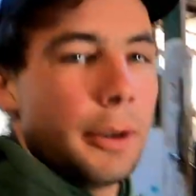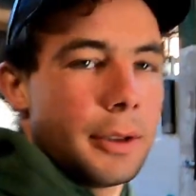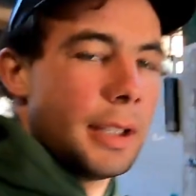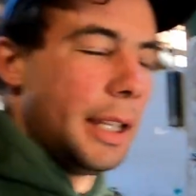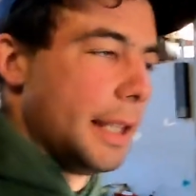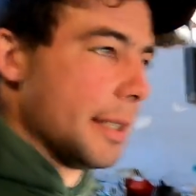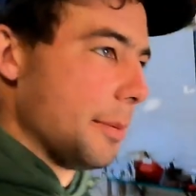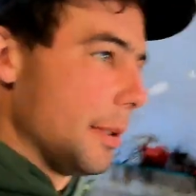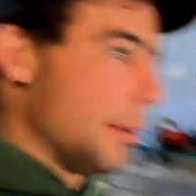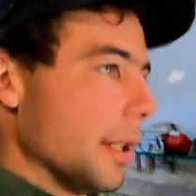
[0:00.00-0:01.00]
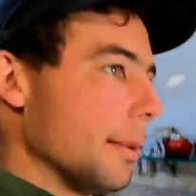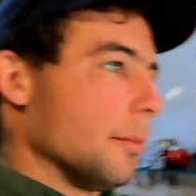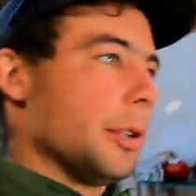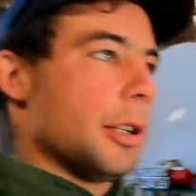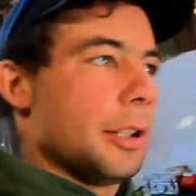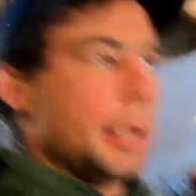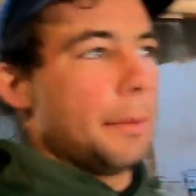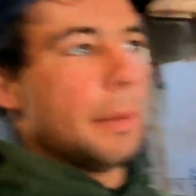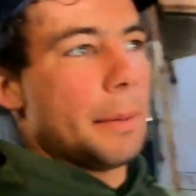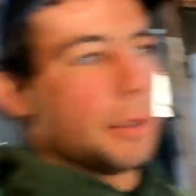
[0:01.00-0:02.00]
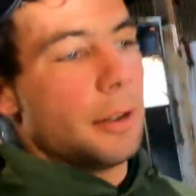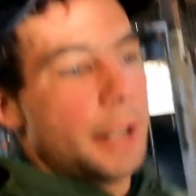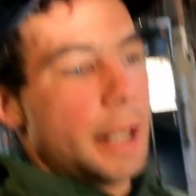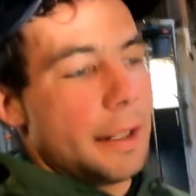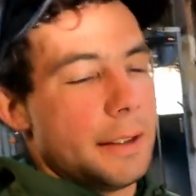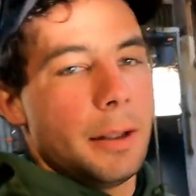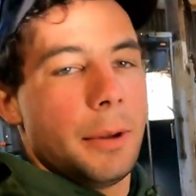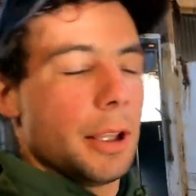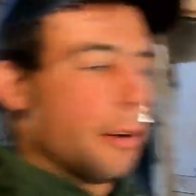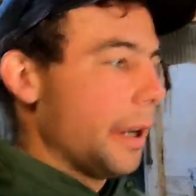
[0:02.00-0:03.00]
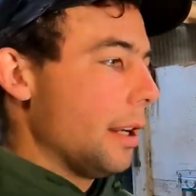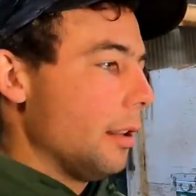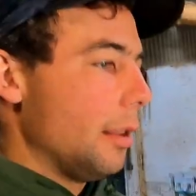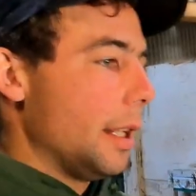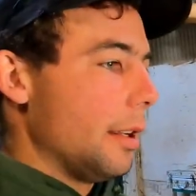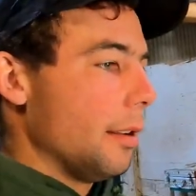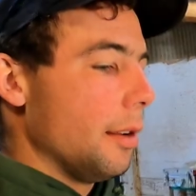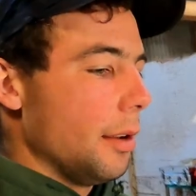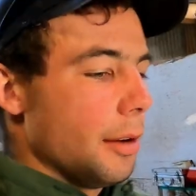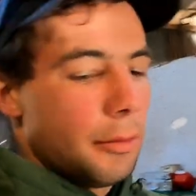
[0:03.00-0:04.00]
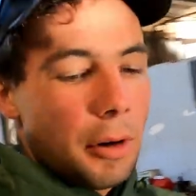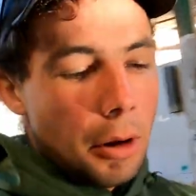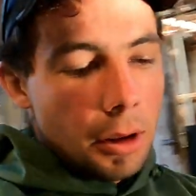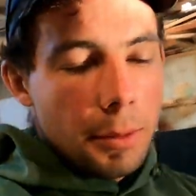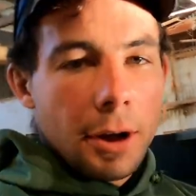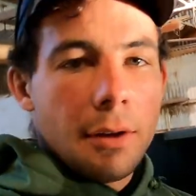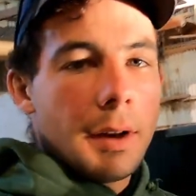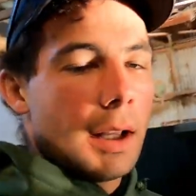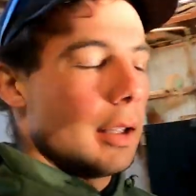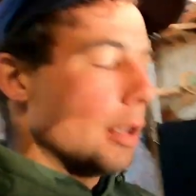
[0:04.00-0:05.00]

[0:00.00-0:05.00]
you'll see this, but um, we've got to tip him upside down and sit him in the cradle and then roll them over.